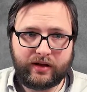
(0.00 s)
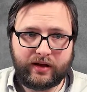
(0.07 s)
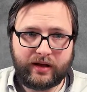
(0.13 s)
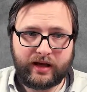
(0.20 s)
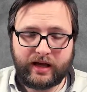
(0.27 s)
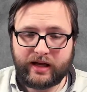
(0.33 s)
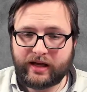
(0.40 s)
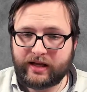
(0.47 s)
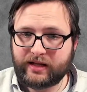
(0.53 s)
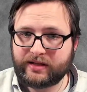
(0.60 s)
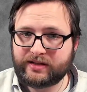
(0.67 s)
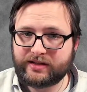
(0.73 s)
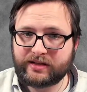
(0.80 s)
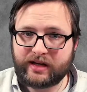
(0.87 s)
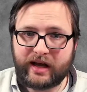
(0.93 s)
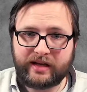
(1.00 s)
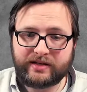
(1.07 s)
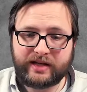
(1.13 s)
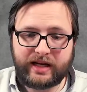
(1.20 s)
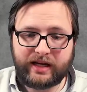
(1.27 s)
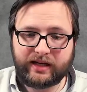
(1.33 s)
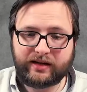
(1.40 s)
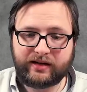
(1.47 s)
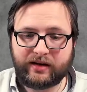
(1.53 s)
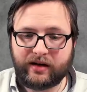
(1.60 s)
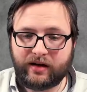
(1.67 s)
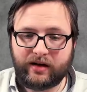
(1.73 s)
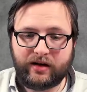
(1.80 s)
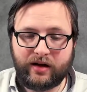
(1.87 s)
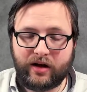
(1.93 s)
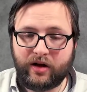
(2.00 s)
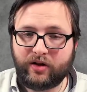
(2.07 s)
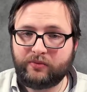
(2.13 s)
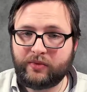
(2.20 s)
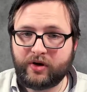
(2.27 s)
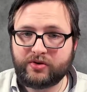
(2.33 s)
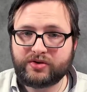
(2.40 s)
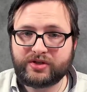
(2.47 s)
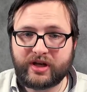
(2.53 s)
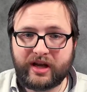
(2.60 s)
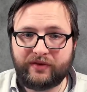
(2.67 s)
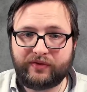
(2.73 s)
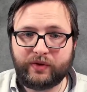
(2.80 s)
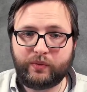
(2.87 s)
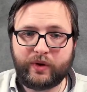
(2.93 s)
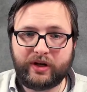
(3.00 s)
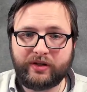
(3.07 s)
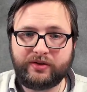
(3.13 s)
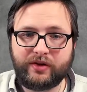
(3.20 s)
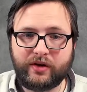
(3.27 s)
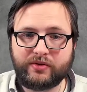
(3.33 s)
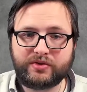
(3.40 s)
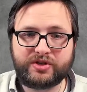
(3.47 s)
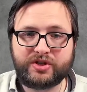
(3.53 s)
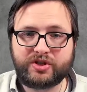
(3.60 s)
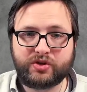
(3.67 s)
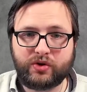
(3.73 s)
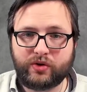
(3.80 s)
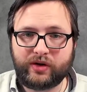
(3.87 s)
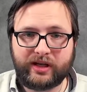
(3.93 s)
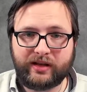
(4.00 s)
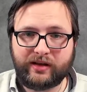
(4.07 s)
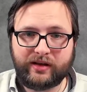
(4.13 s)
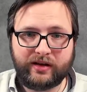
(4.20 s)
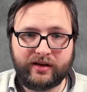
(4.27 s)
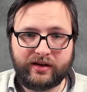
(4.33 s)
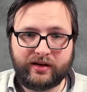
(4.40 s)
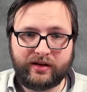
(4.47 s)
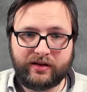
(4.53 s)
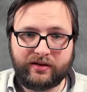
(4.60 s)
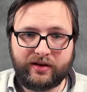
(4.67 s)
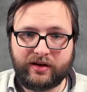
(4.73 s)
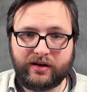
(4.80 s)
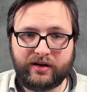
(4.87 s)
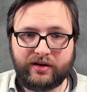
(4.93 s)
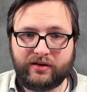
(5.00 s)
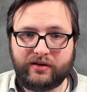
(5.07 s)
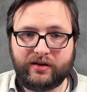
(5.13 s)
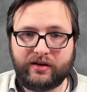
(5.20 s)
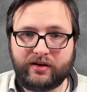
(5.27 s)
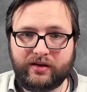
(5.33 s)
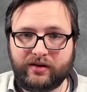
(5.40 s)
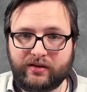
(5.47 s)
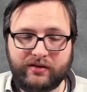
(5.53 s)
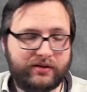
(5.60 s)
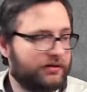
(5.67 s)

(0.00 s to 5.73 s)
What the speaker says: and I think almost everyone knows the story from